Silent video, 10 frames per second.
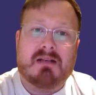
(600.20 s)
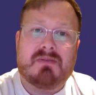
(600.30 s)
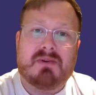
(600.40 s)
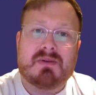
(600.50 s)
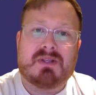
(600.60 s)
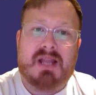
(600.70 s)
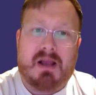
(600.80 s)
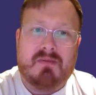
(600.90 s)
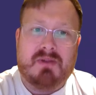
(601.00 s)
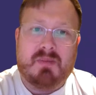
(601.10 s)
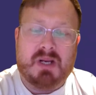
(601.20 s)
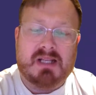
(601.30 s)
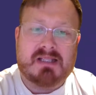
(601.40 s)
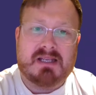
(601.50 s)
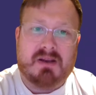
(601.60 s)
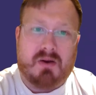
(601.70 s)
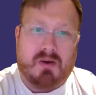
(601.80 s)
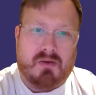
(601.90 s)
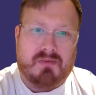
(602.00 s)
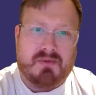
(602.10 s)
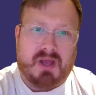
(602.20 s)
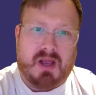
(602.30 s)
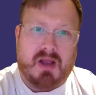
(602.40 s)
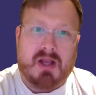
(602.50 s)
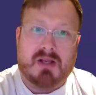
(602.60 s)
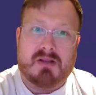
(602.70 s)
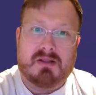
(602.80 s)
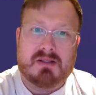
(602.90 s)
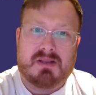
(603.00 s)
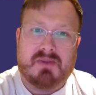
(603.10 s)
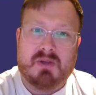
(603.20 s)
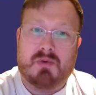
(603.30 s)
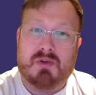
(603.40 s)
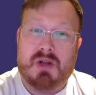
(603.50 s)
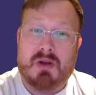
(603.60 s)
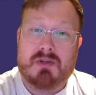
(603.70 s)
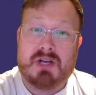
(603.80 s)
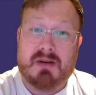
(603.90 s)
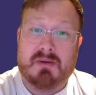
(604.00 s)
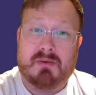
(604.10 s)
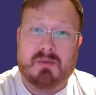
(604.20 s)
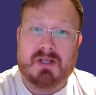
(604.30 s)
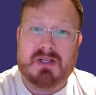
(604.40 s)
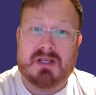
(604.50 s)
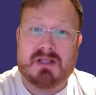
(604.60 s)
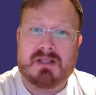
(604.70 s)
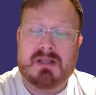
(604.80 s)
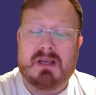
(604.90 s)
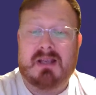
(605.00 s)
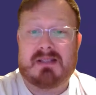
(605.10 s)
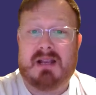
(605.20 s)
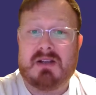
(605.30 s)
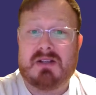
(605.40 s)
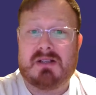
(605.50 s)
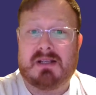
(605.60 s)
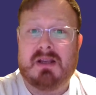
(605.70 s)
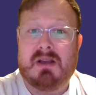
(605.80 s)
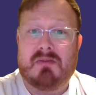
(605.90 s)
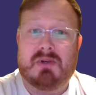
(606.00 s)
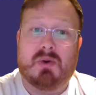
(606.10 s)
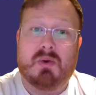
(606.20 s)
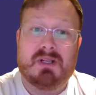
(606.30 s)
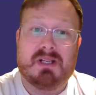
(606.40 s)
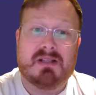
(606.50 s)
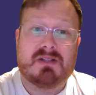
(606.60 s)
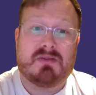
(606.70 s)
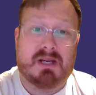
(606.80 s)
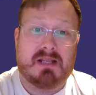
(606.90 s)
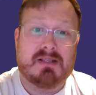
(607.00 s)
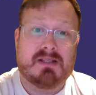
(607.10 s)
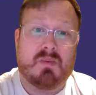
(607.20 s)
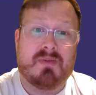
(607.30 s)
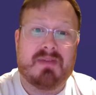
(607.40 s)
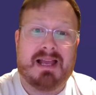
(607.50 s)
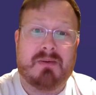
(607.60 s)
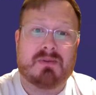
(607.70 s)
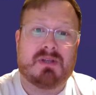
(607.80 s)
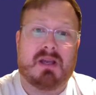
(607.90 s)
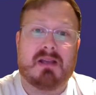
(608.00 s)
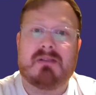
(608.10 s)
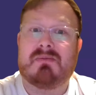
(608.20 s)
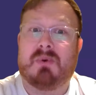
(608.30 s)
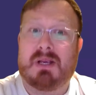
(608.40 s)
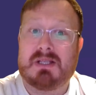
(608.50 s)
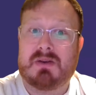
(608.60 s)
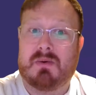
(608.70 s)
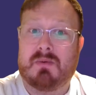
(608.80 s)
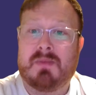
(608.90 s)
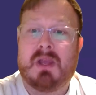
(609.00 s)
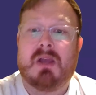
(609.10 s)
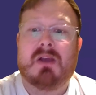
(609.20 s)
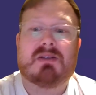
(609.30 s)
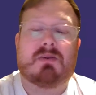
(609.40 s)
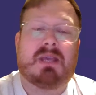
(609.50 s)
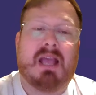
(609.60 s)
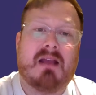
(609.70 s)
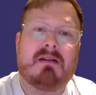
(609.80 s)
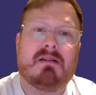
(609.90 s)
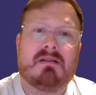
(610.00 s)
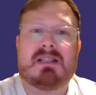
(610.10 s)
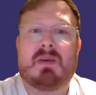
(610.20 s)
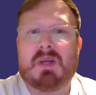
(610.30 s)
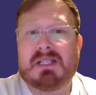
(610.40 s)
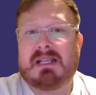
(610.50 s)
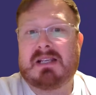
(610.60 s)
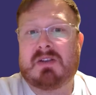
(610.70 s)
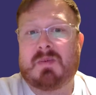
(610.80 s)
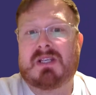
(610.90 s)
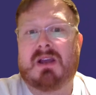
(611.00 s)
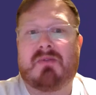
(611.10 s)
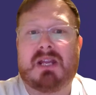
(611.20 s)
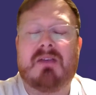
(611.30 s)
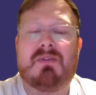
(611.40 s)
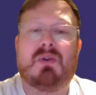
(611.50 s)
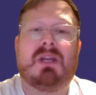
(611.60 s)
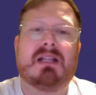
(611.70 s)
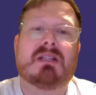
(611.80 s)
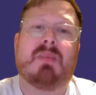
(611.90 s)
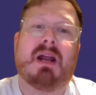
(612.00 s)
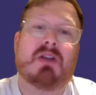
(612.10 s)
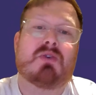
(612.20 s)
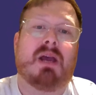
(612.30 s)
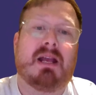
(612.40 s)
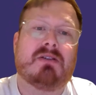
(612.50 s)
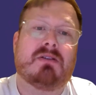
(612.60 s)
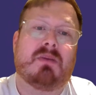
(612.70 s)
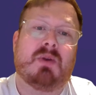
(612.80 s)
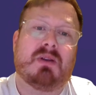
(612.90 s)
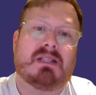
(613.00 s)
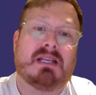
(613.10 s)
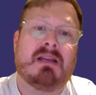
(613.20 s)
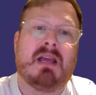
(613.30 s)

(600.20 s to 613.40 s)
there is now the ability of something called no channel, which is essentially recording screens without a voice call. So again, similar to desktop discovery, if you need to manage your agent community